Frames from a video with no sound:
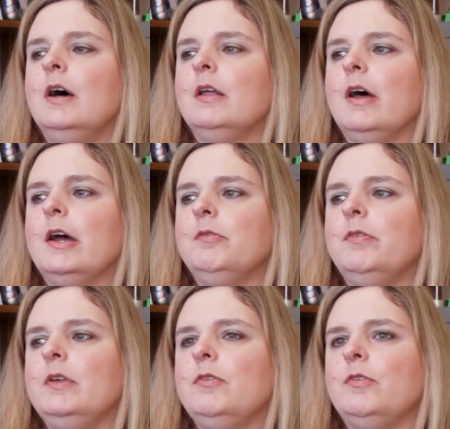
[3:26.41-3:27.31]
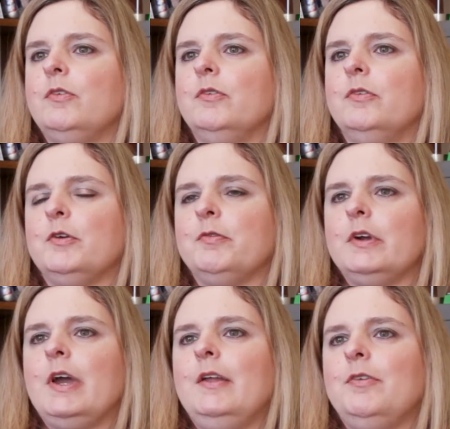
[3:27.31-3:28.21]
A lot of these
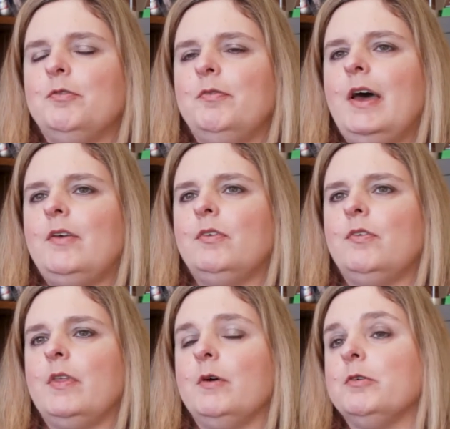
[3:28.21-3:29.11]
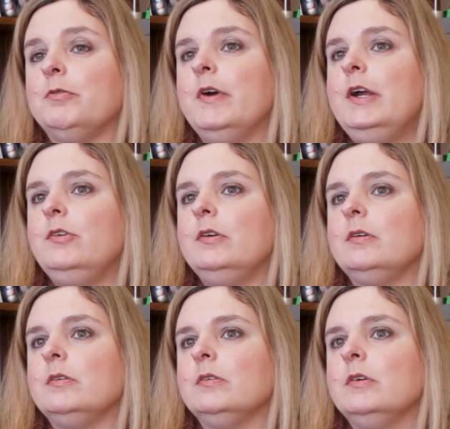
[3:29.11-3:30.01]
different kinds of facets that we're
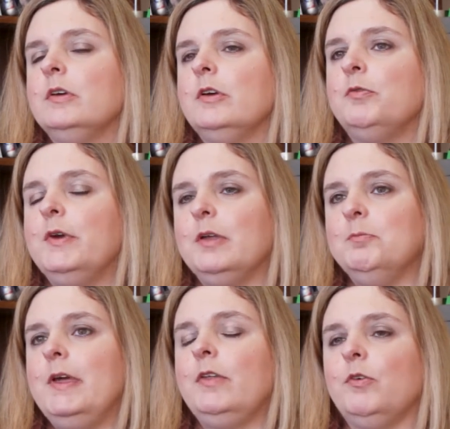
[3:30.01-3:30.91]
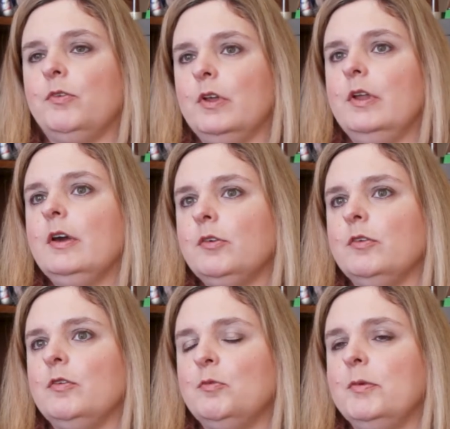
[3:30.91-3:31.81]
finding, if we can make those
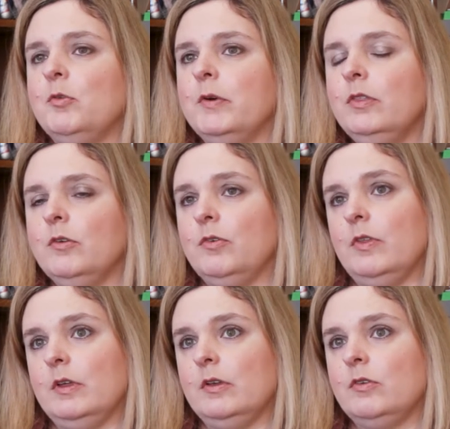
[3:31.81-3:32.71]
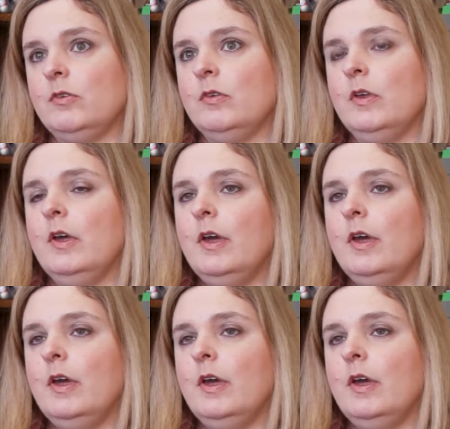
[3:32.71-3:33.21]
connections between those things,